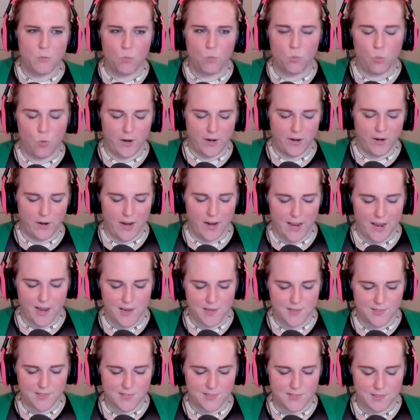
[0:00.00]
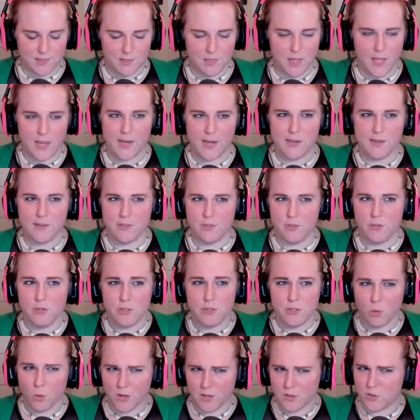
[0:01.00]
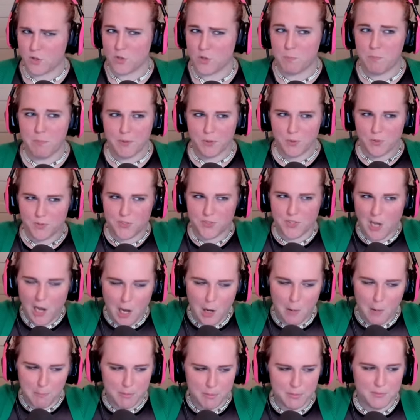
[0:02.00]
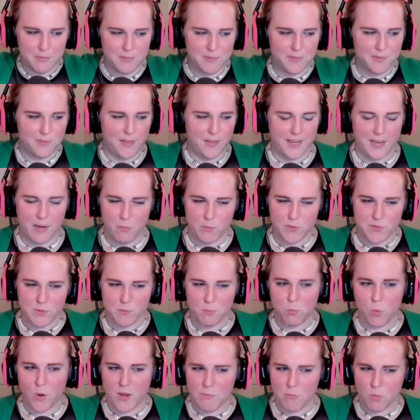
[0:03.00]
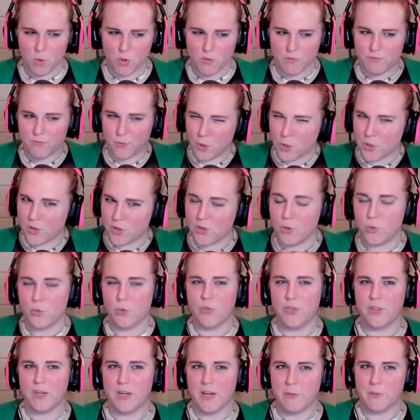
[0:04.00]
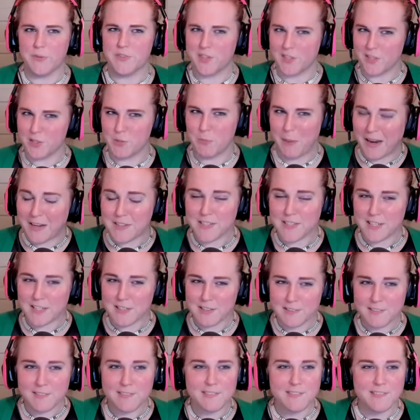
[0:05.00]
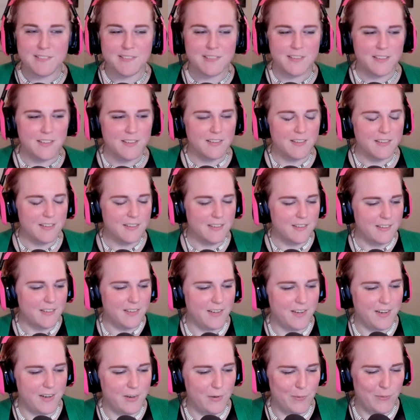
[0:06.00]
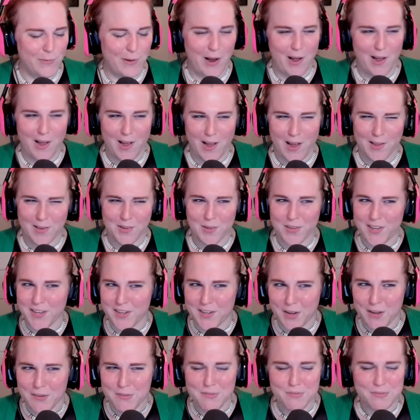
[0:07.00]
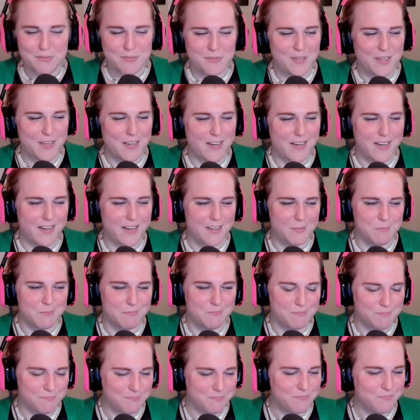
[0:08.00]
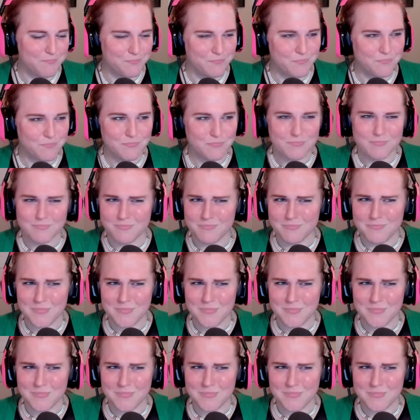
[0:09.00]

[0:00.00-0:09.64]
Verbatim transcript: Yep. Whereas like New York just builds up. Mm-hmm. Like it was way more vertical than I was expecting. You know, o- oddly enough. It's dense as uh, hell. Yeah.